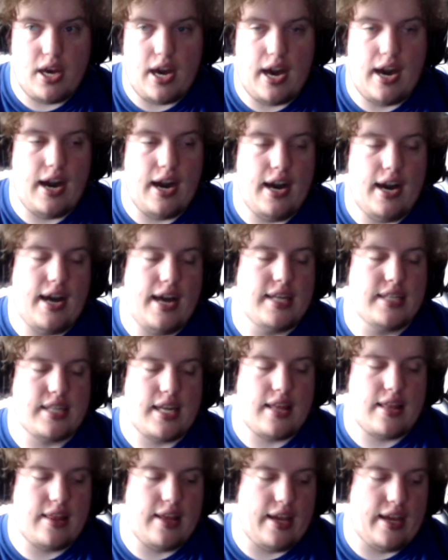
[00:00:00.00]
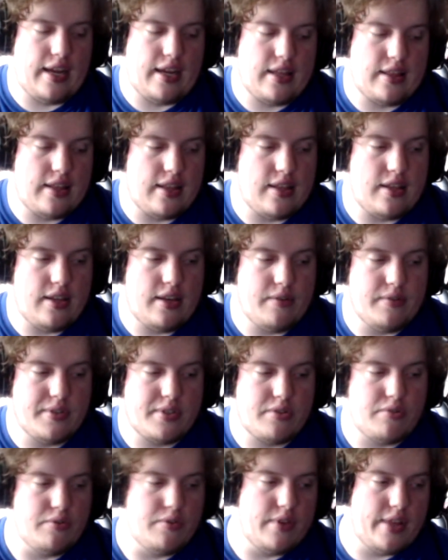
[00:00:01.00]
As I think that it was
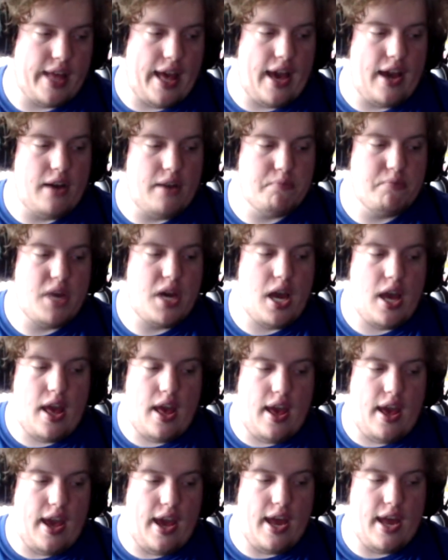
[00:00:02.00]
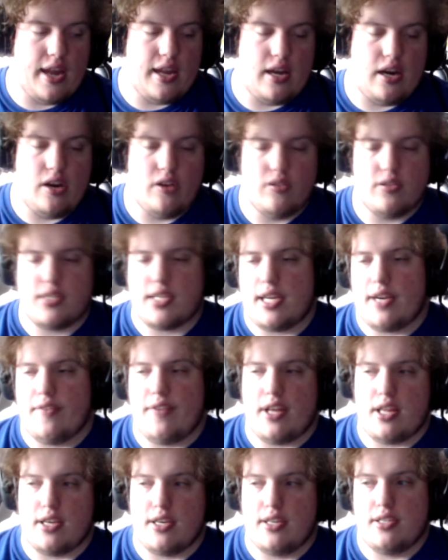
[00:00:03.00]
through them and a hosting of
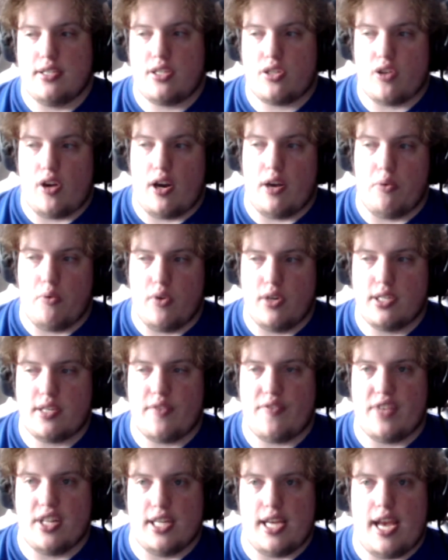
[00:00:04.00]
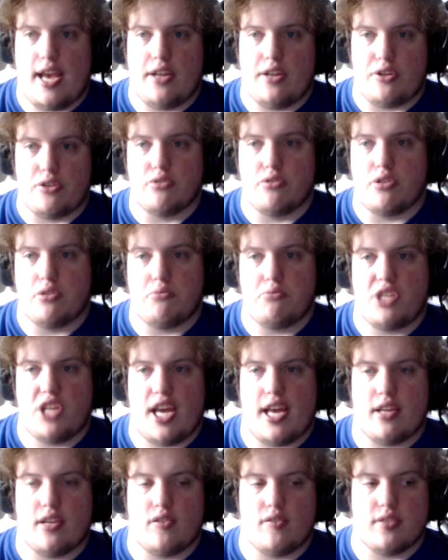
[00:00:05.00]
other Star Wars affiliated YouTube
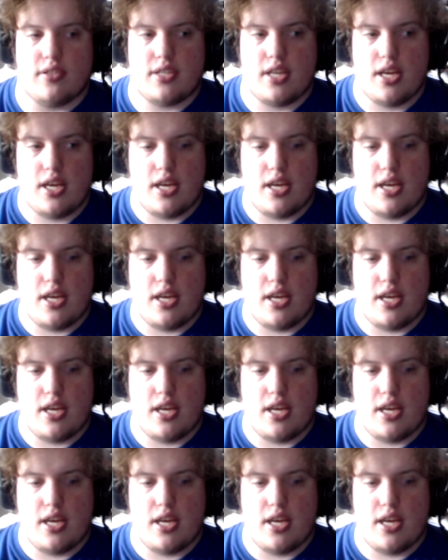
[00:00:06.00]
channels